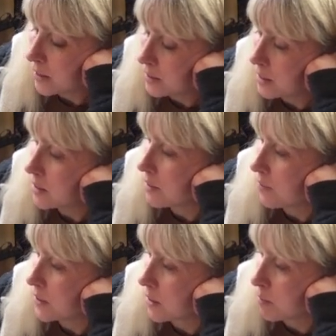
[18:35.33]
this if
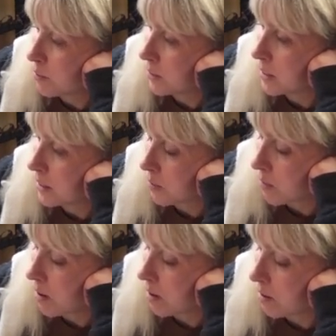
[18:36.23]
it's completely
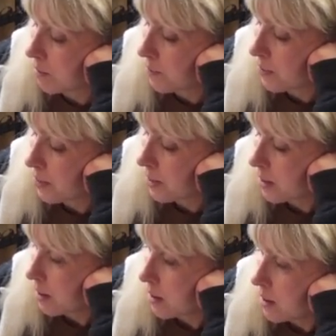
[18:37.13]
wrong.
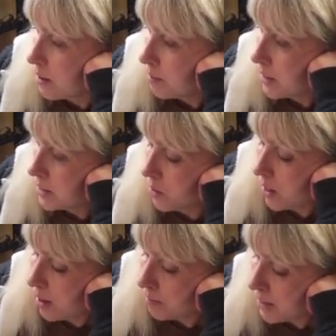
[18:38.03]
This will
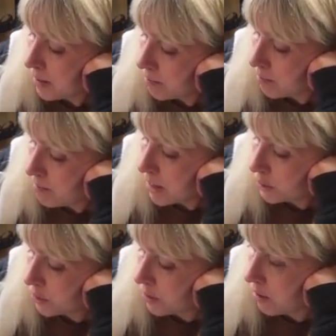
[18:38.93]
help me measure it all